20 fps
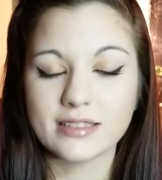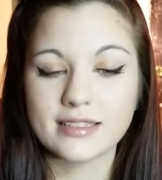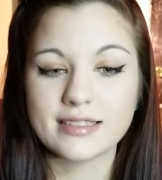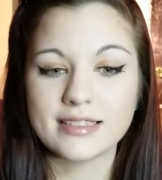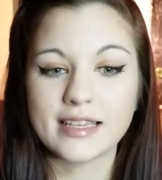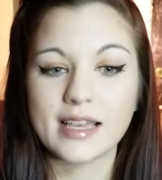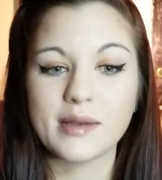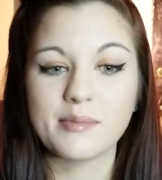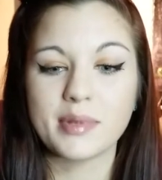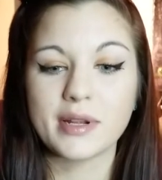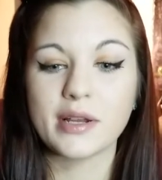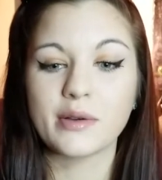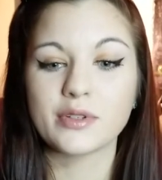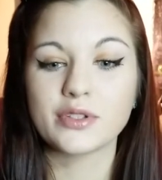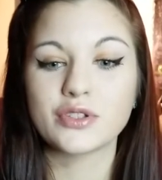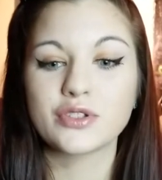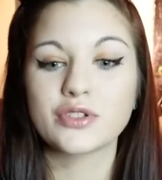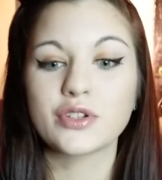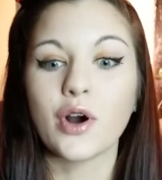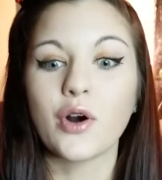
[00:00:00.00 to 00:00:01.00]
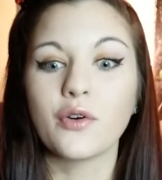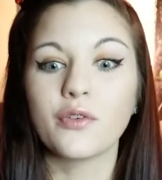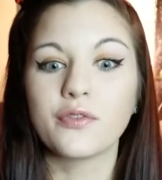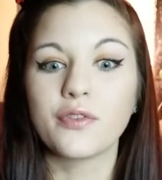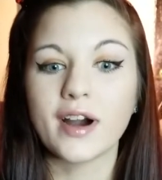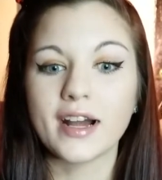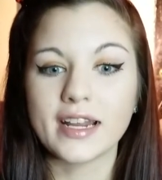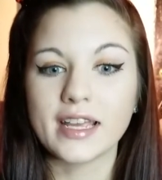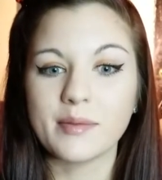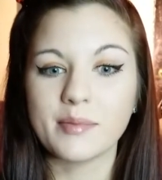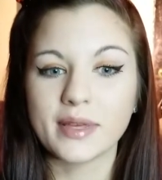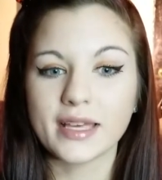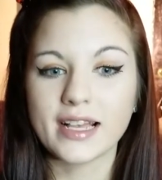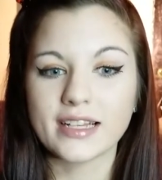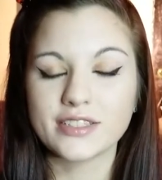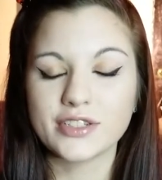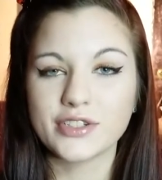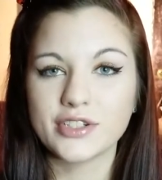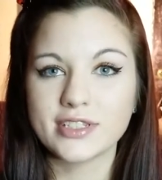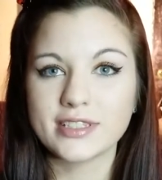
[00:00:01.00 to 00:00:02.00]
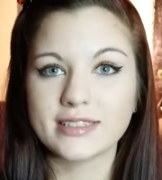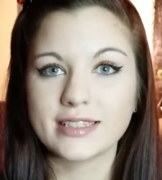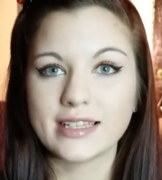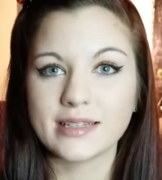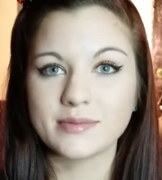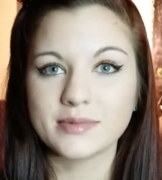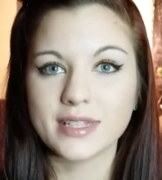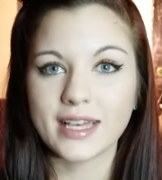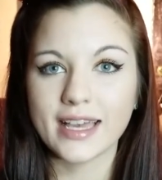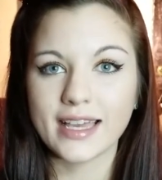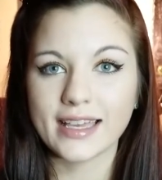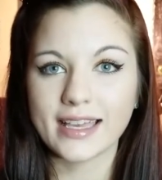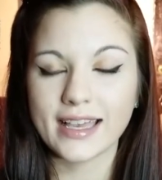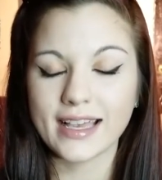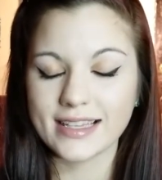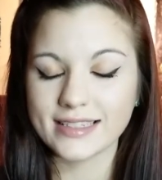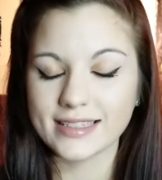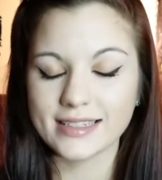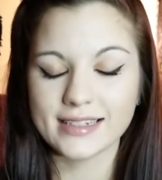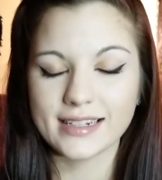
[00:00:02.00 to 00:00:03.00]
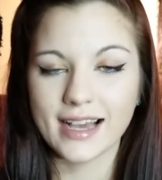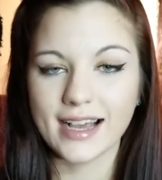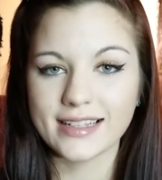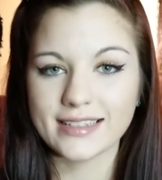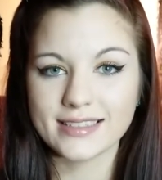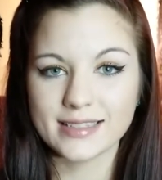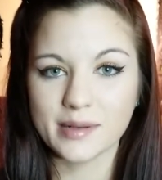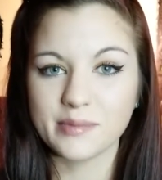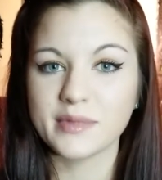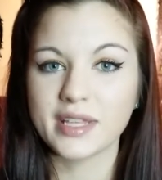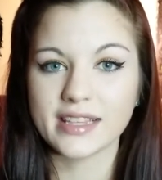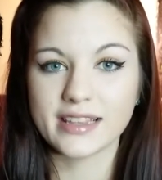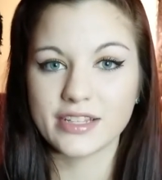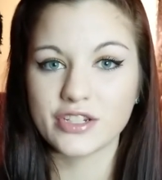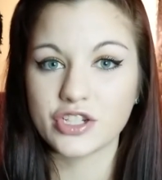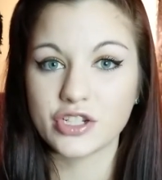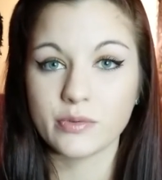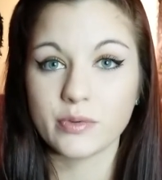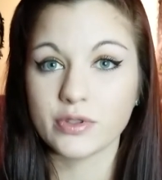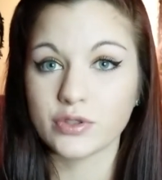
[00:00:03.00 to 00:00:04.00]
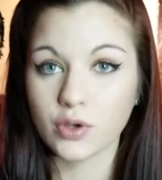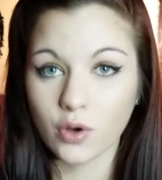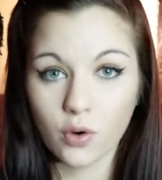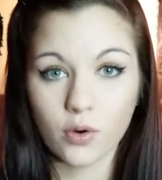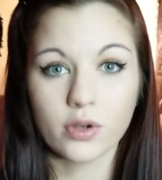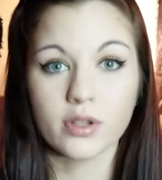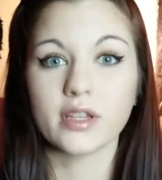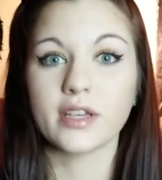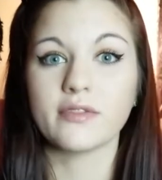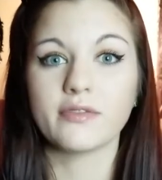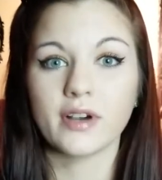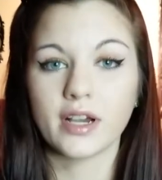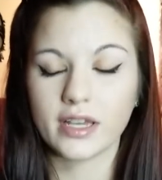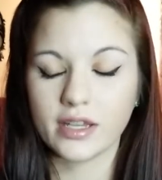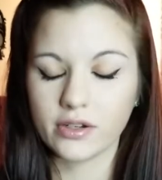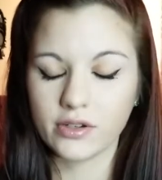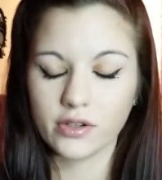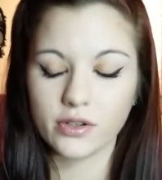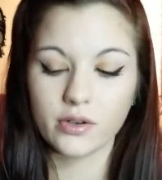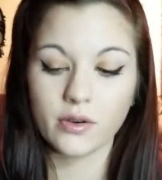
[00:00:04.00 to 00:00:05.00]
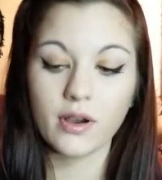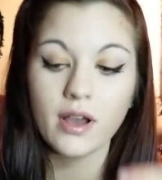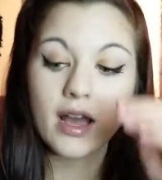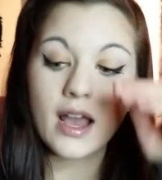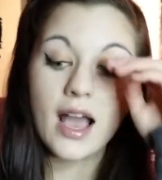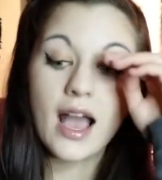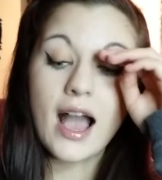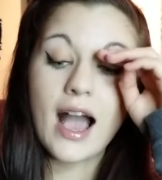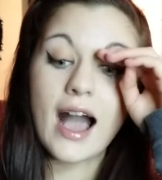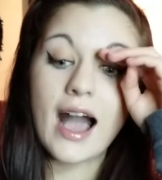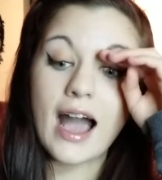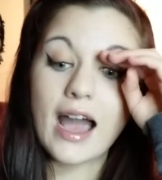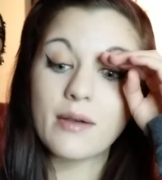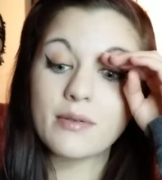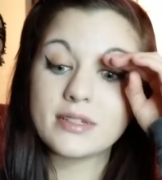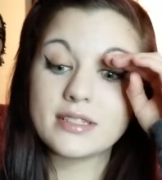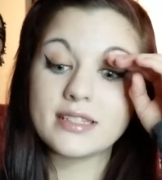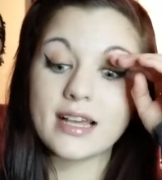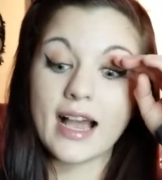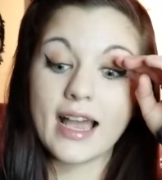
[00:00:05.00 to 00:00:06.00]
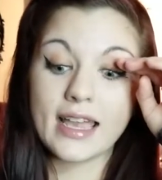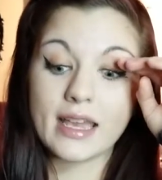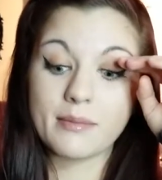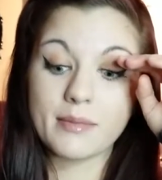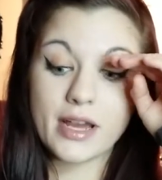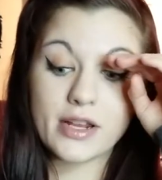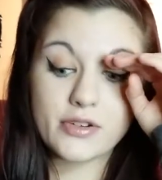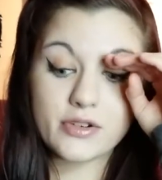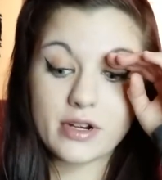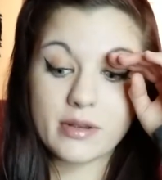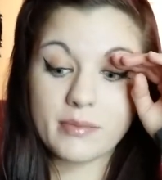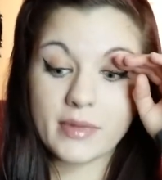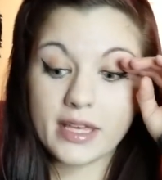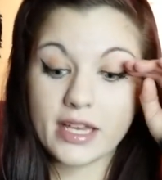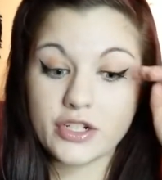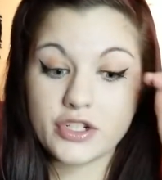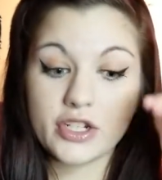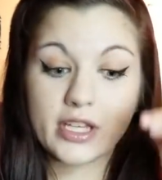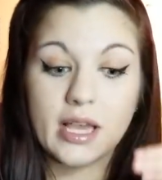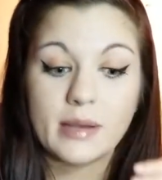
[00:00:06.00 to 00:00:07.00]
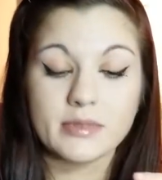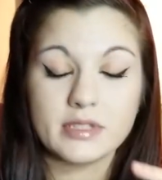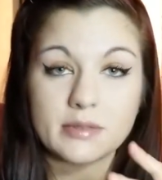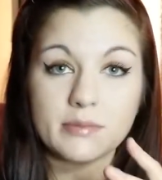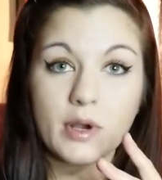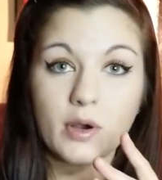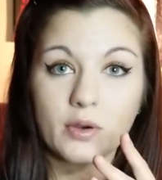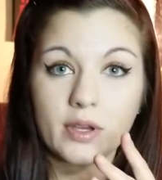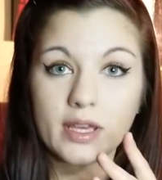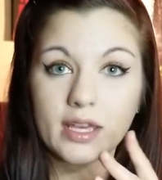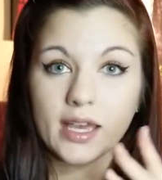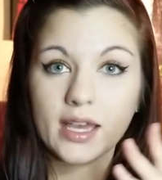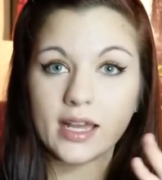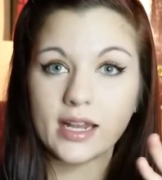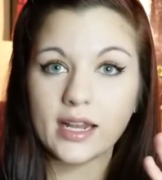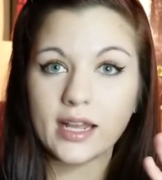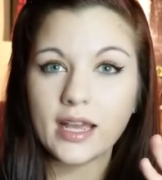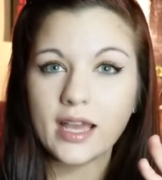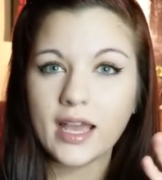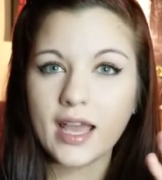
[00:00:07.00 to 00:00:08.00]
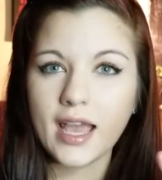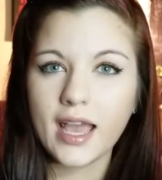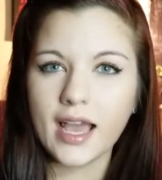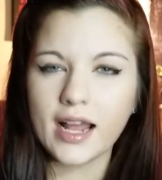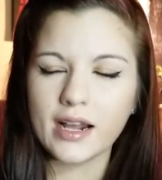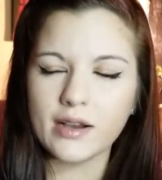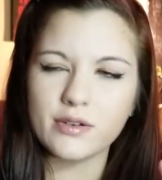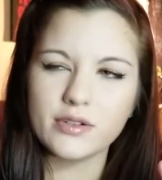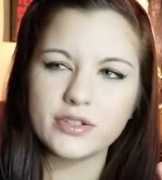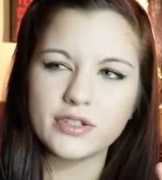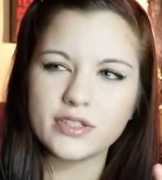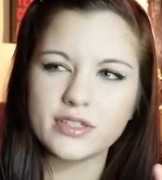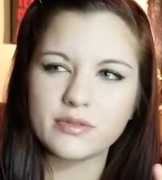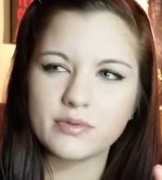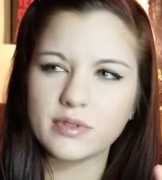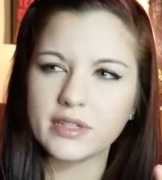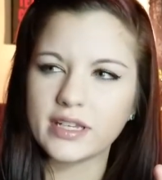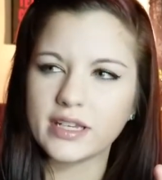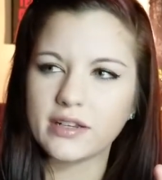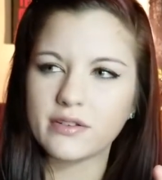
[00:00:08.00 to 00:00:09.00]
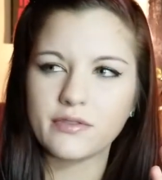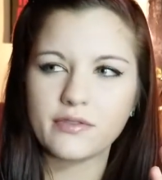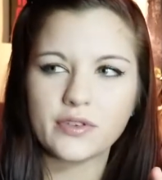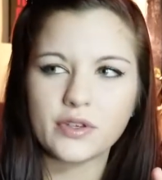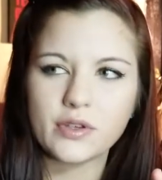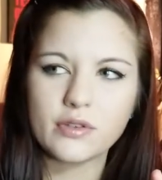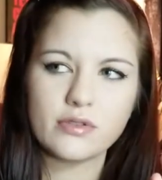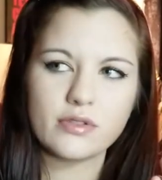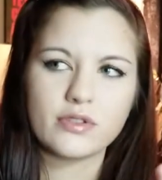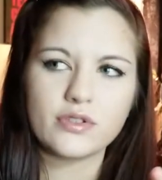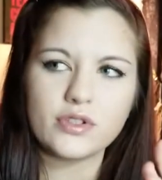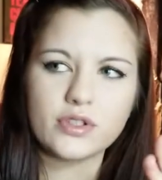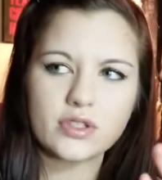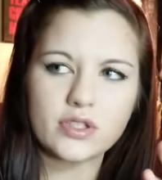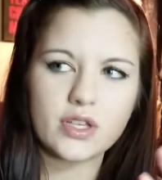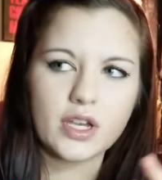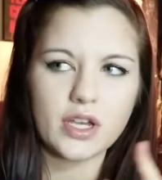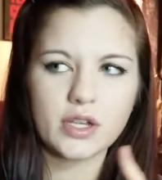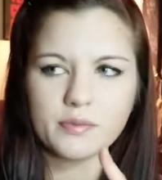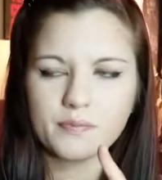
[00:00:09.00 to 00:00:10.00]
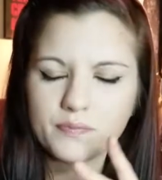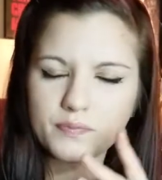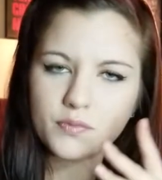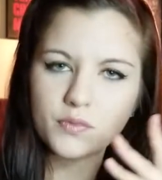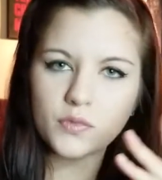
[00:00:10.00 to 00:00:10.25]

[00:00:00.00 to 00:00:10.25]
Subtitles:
see it, but it was so funny because it just seems like, is it not something that she would totally fucking do? I was dying in my dream because she kept smoking it and I was just really confused. And she's like,